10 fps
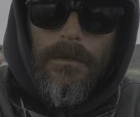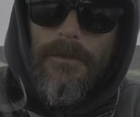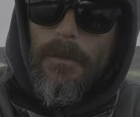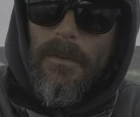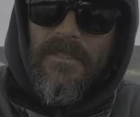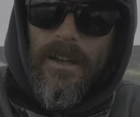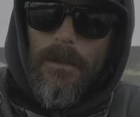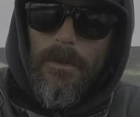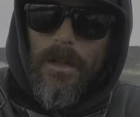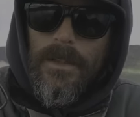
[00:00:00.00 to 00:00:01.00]
You have them
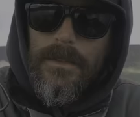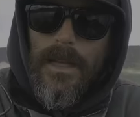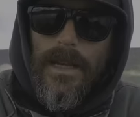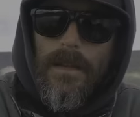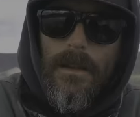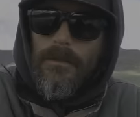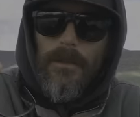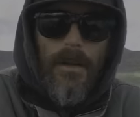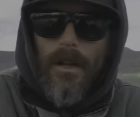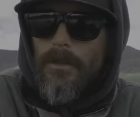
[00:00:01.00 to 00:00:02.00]
available on the site.
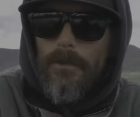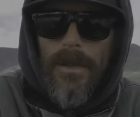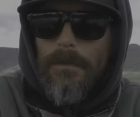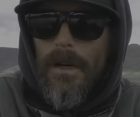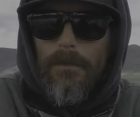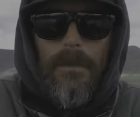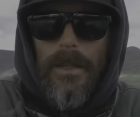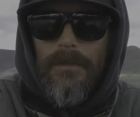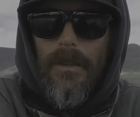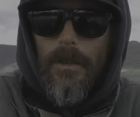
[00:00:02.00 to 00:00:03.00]
You can also pick them up
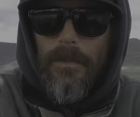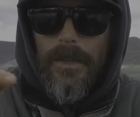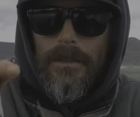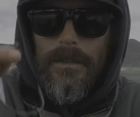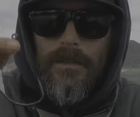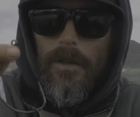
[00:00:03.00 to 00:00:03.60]
plenty of other places.